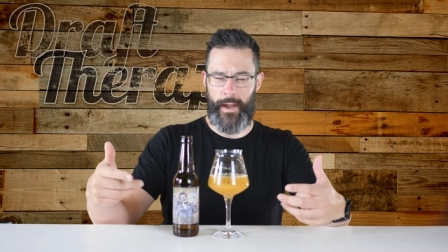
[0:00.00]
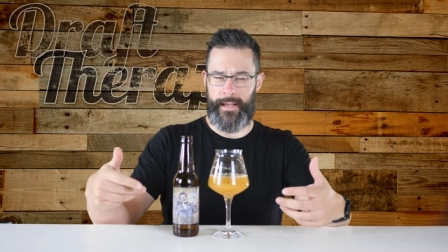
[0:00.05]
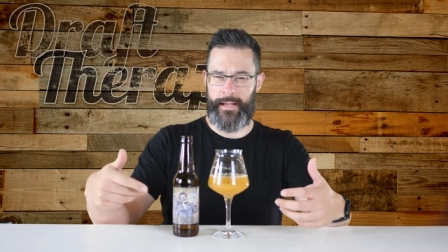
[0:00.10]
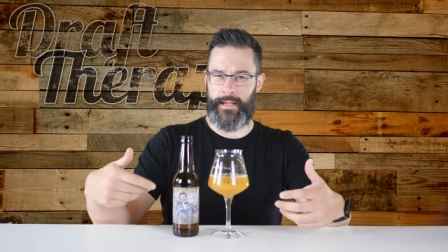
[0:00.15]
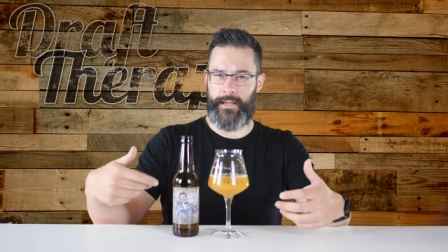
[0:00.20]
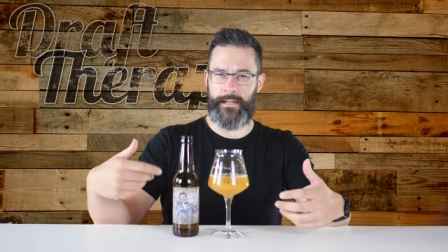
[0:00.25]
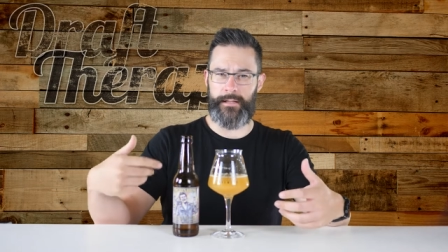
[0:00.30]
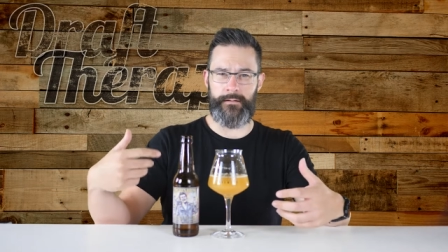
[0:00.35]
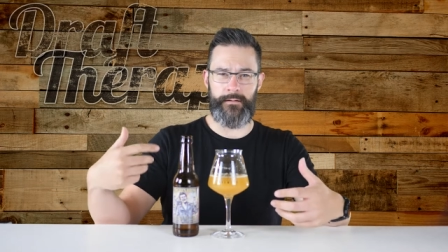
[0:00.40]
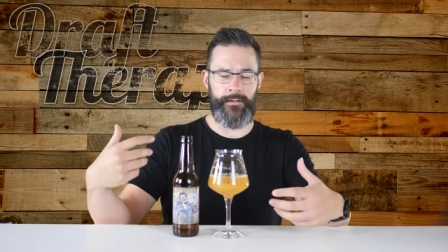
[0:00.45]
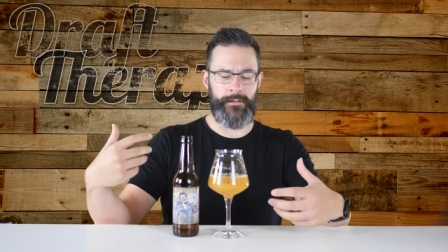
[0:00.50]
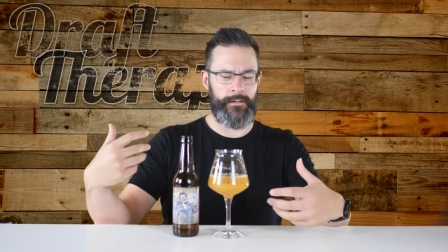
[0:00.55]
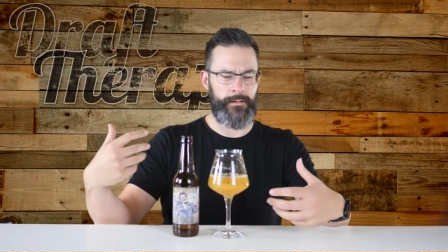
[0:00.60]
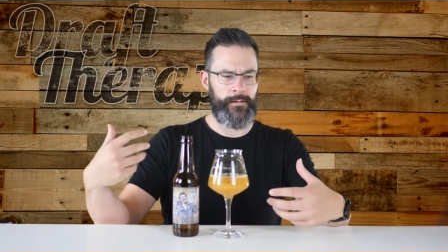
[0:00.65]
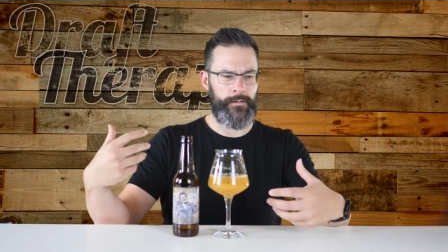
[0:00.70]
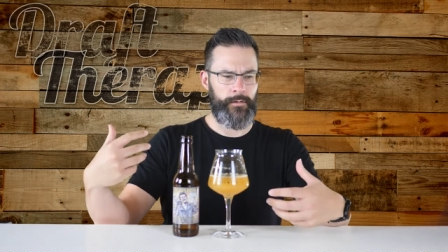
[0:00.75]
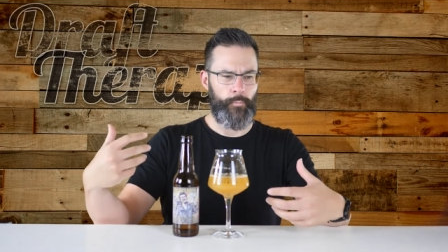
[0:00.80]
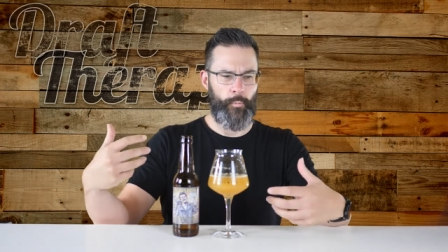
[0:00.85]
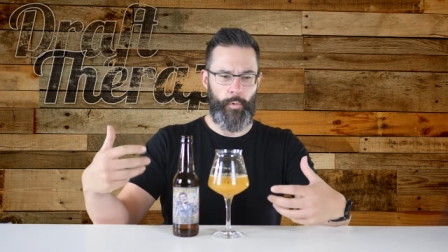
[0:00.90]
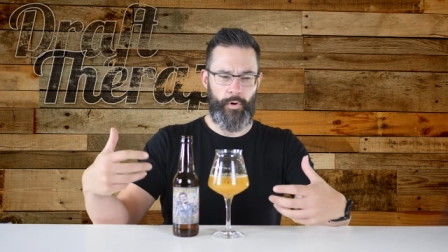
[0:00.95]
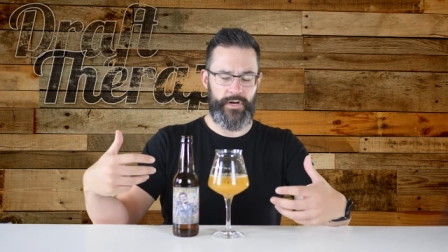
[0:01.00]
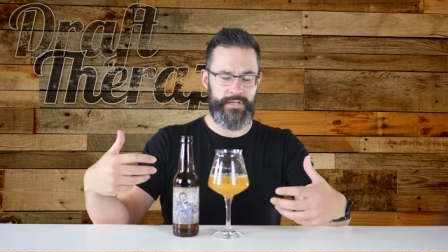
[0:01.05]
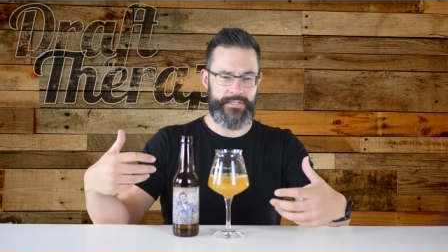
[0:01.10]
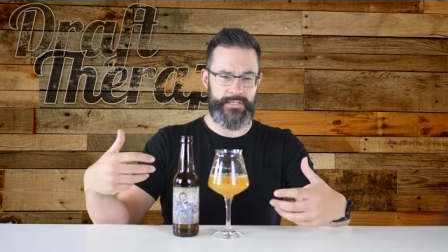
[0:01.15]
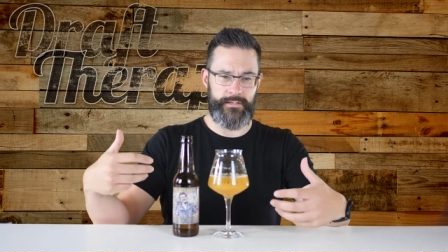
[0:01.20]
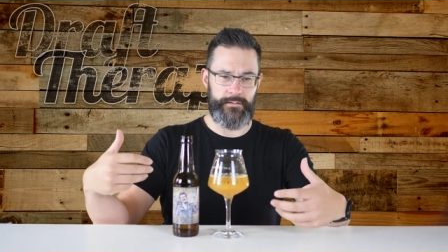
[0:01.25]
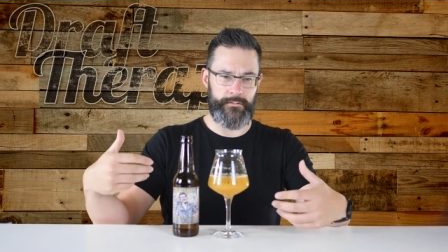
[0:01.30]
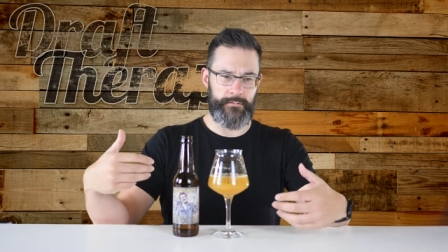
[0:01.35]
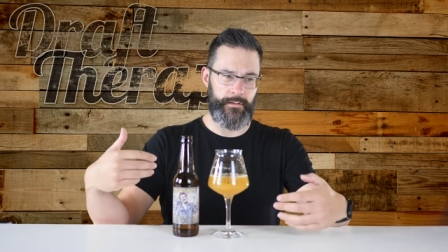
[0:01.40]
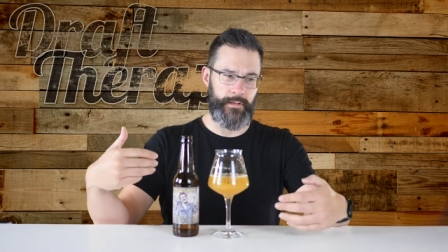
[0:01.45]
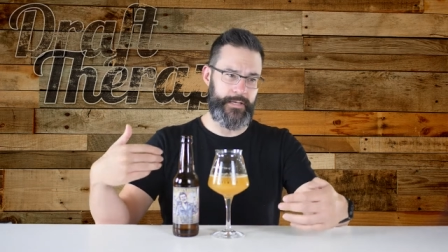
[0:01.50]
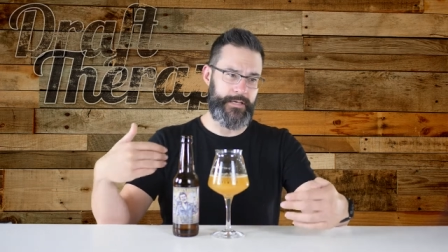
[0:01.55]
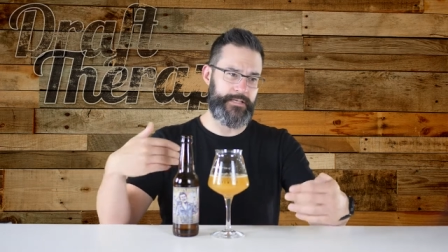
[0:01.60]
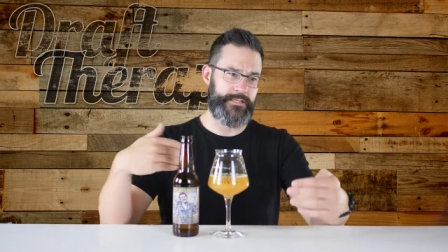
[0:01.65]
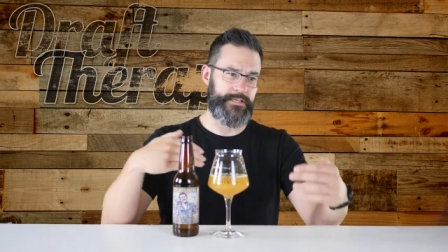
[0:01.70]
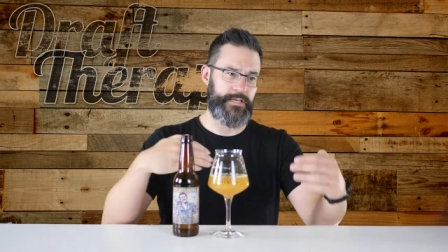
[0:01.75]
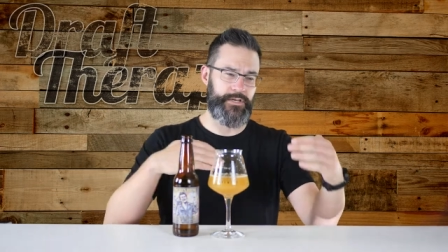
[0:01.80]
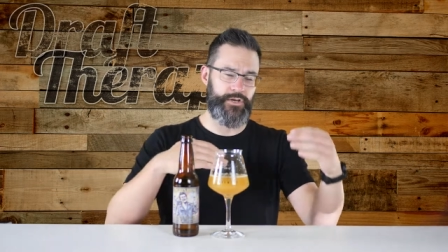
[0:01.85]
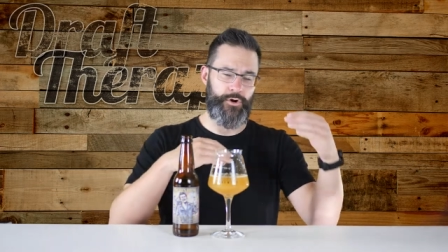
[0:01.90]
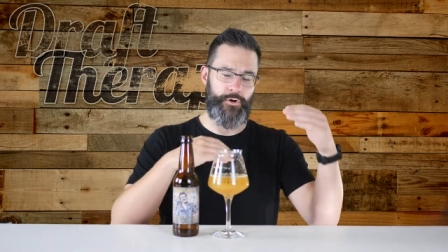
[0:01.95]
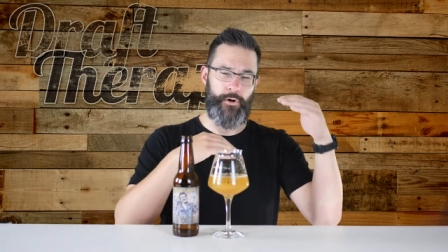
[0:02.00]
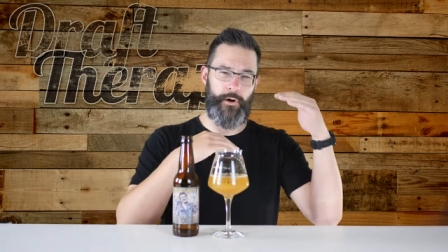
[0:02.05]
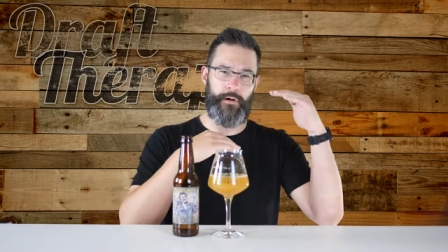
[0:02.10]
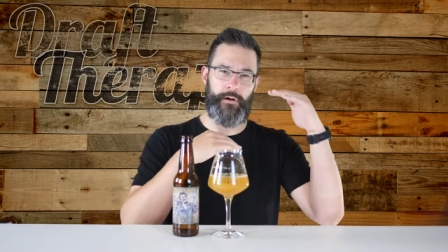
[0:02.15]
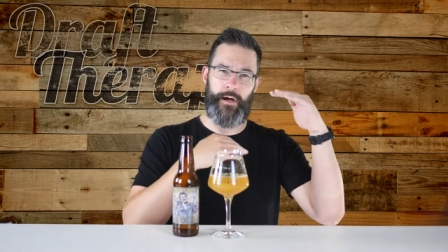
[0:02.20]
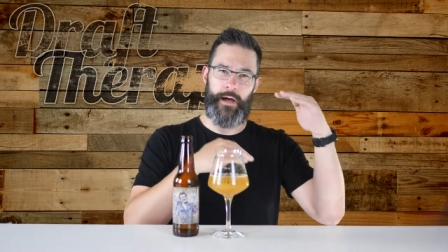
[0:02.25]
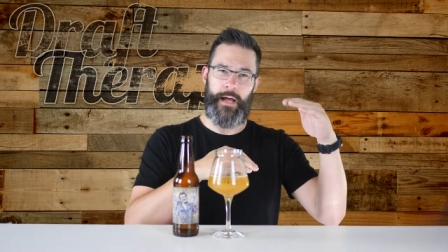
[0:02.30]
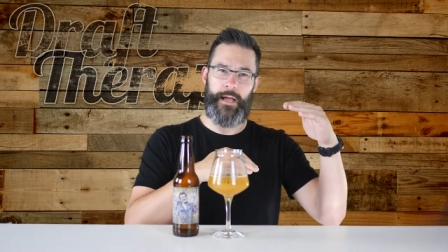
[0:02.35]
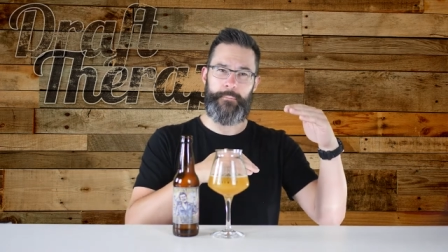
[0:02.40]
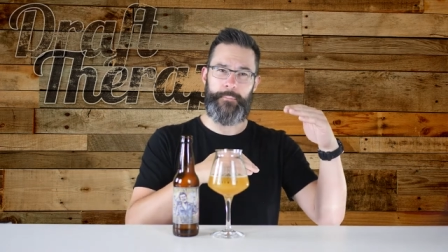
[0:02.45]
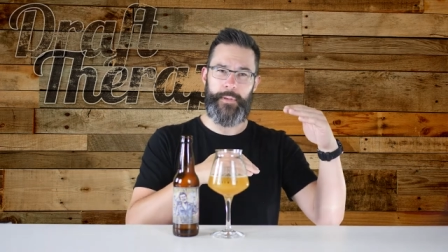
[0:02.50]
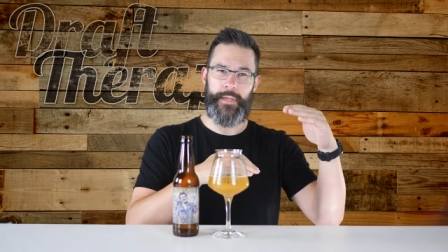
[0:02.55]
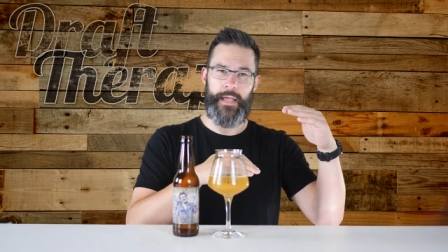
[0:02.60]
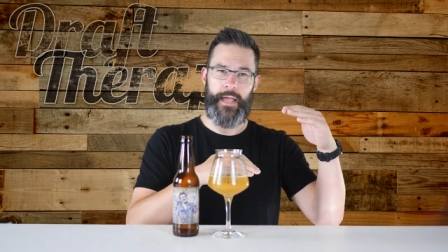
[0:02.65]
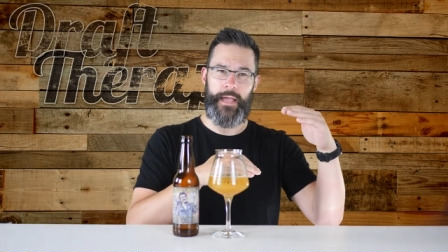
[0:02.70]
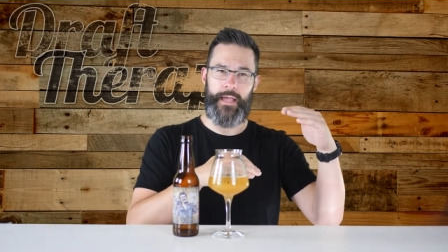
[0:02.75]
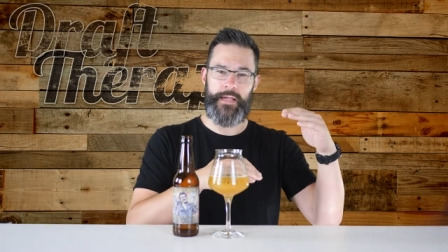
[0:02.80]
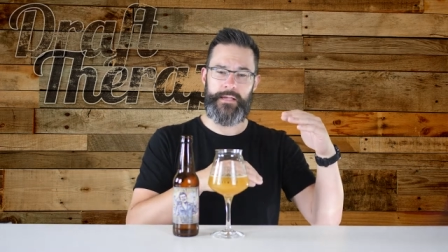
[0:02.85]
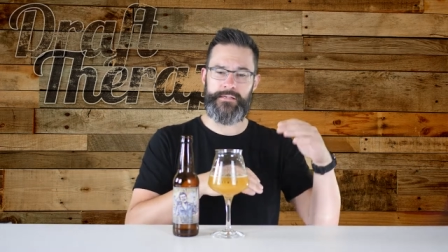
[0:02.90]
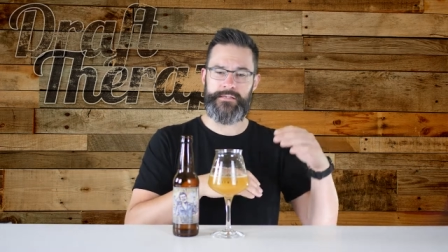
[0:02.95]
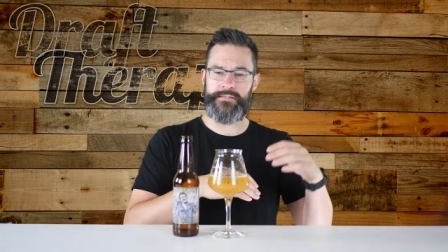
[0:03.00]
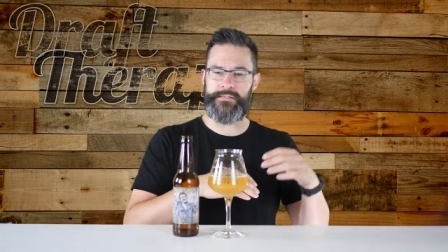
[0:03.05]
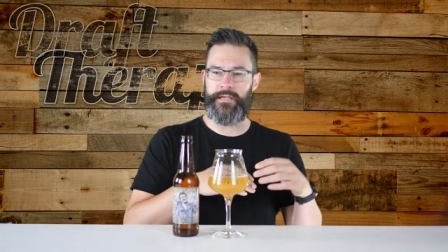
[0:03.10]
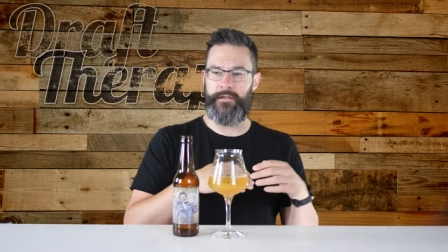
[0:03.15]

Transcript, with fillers: rank it? Where does it list in your I P As?